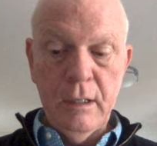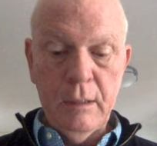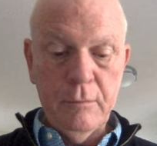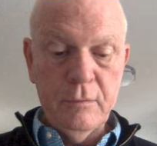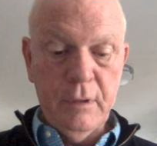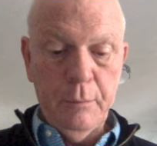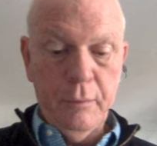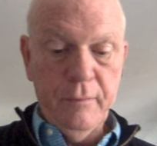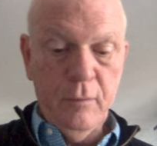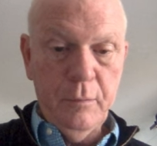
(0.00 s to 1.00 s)
going to say
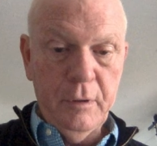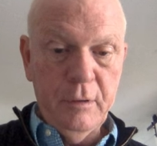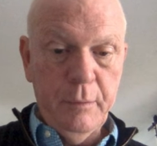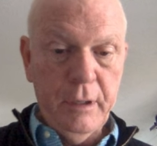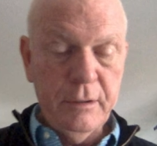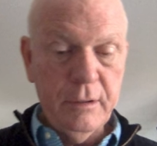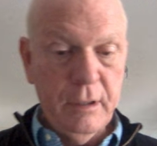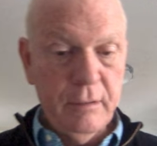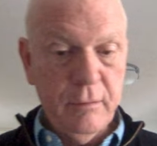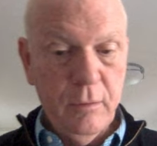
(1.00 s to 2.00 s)
performed inspection
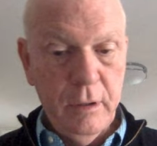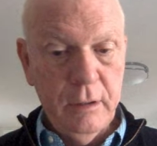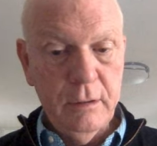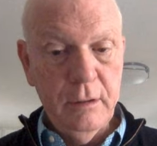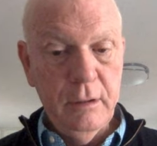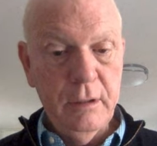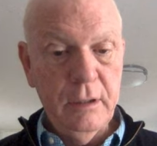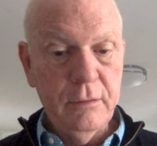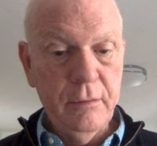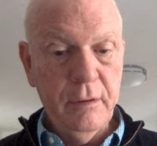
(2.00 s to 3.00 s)
as requested.
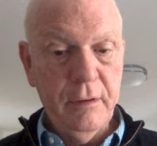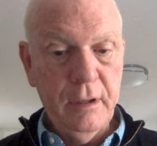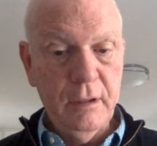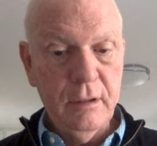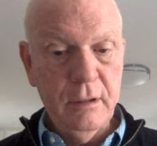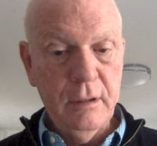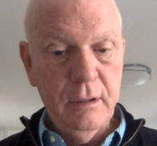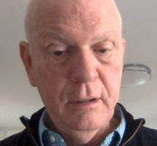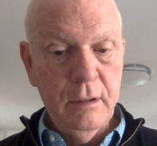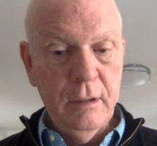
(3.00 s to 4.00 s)
These are the
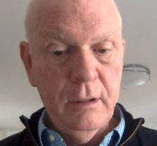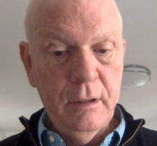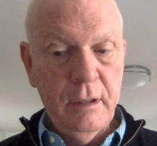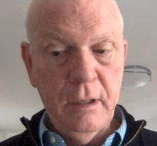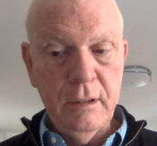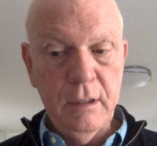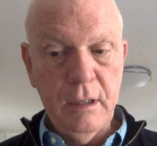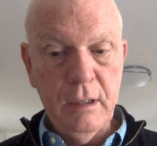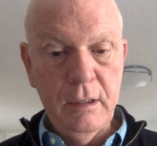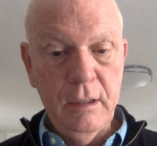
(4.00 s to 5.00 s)
things that
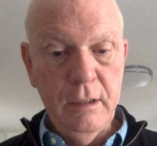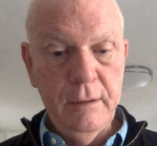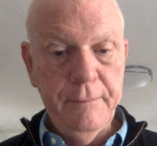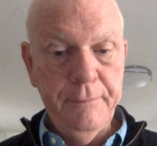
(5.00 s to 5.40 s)
I did.